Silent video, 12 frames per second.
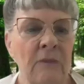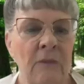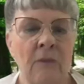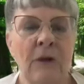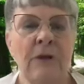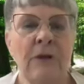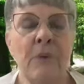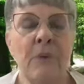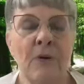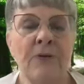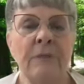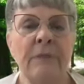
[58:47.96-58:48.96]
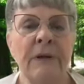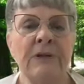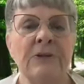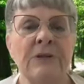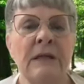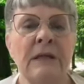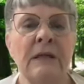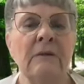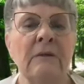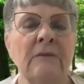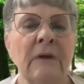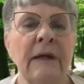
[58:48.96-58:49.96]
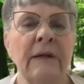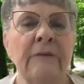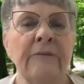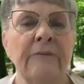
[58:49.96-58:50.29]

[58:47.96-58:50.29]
with both our pictures in it, right?